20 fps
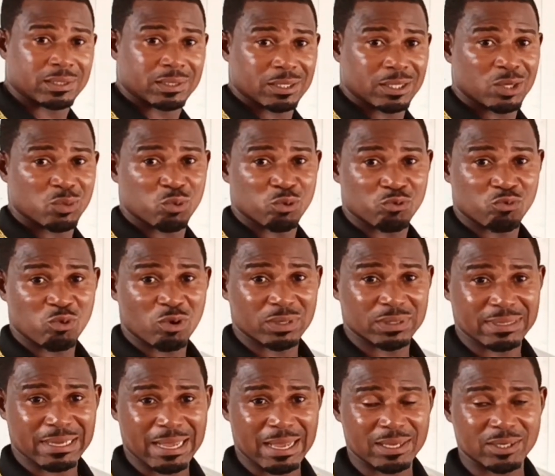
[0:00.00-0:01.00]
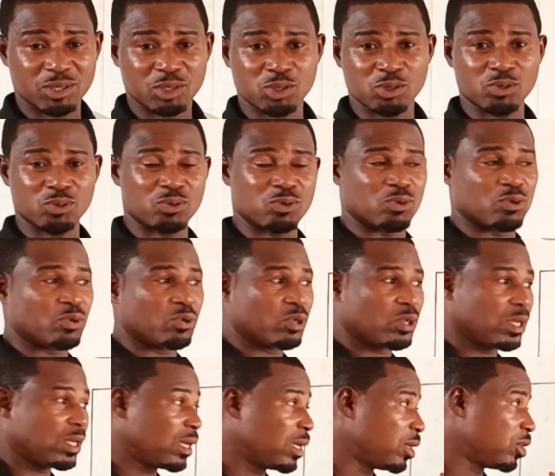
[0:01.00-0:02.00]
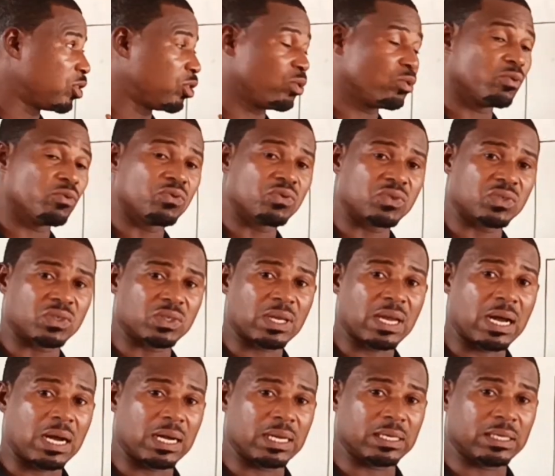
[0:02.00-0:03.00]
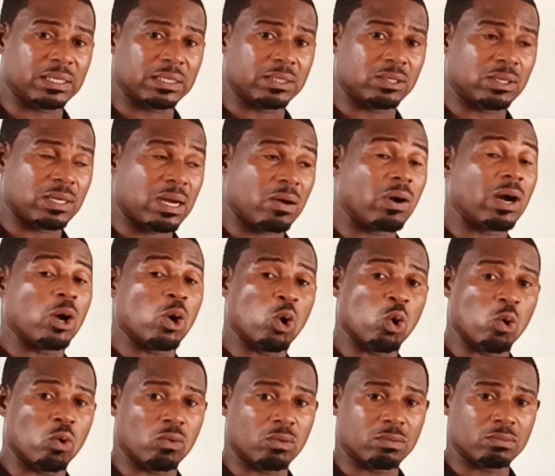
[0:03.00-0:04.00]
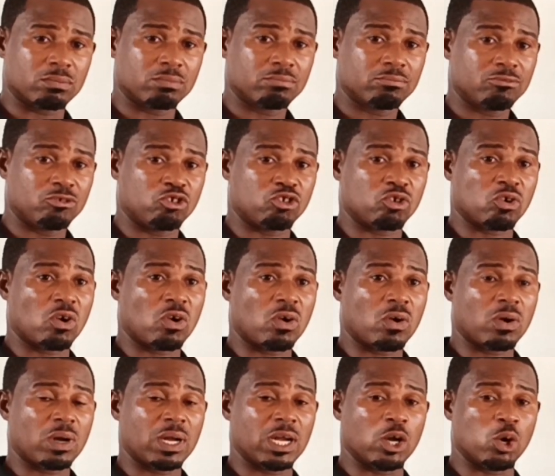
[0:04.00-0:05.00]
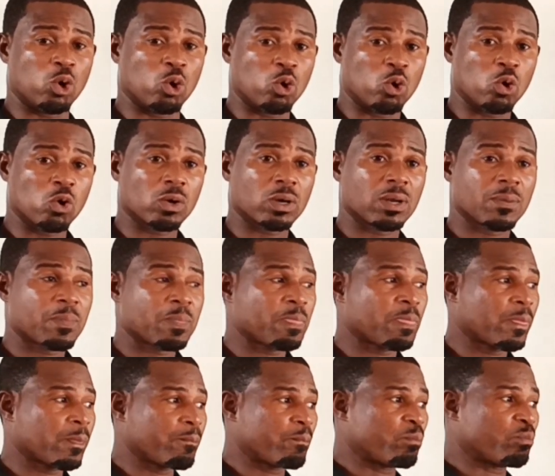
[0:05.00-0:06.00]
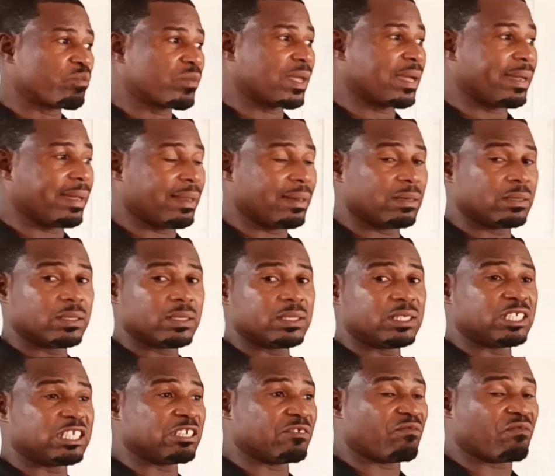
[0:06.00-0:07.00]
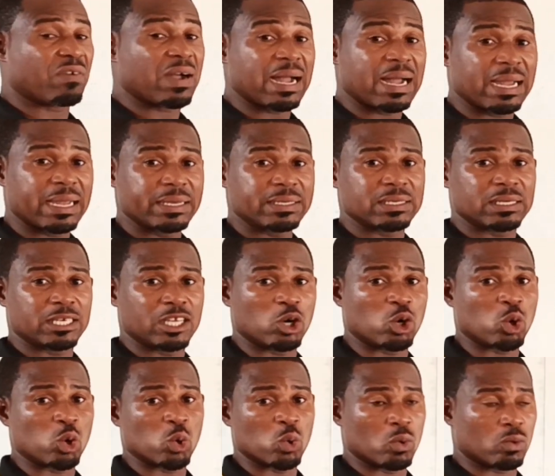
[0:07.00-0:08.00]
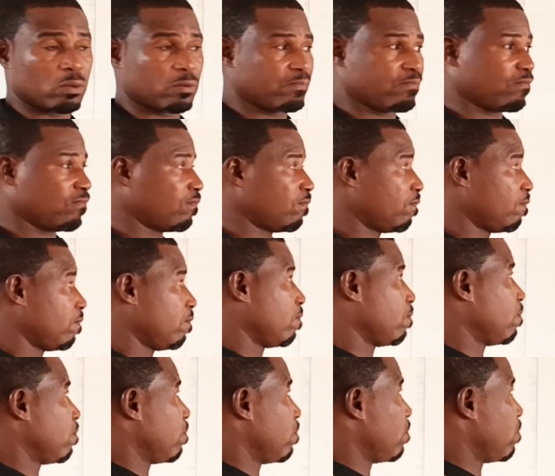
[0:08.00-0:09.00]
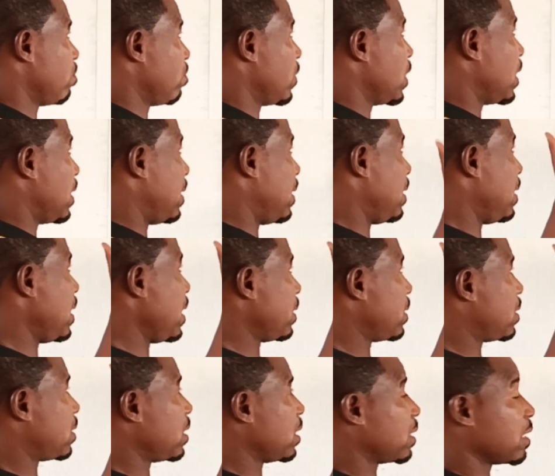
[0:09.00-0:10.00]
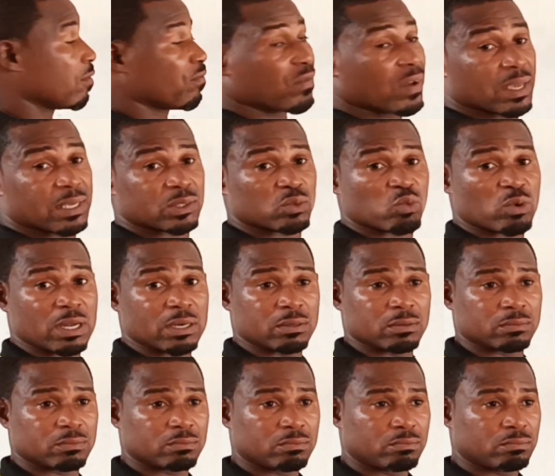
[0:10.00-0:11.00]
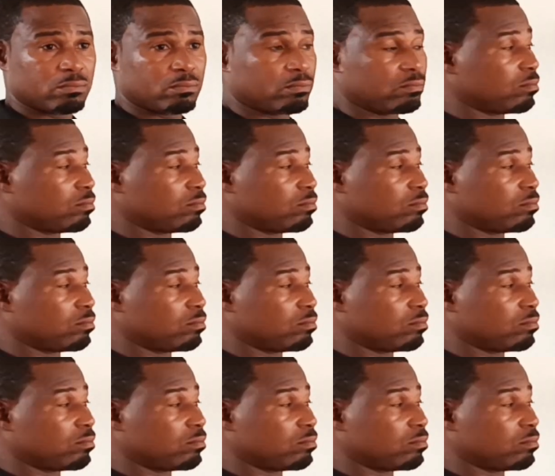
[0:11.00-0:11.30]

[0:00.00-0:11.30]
I still would want us to use our whole, draw a whole and divide the whole. Let's take the first one.